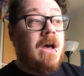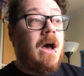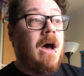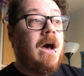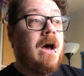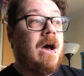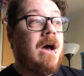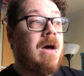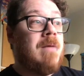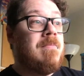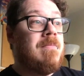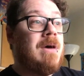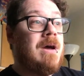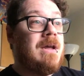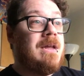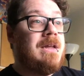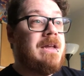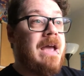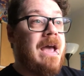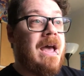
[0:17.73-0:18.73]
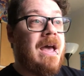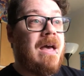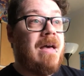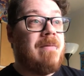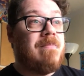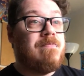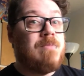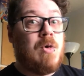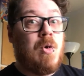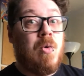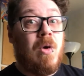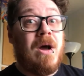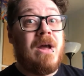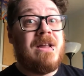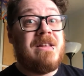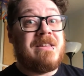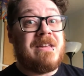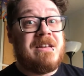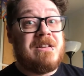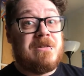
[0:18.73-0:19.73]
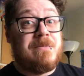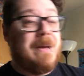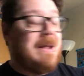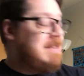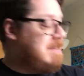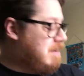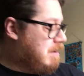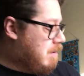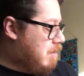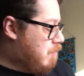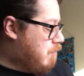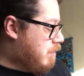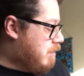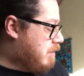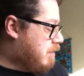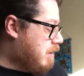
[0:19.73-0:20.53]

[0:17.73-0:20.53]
Yeah, quite expensive.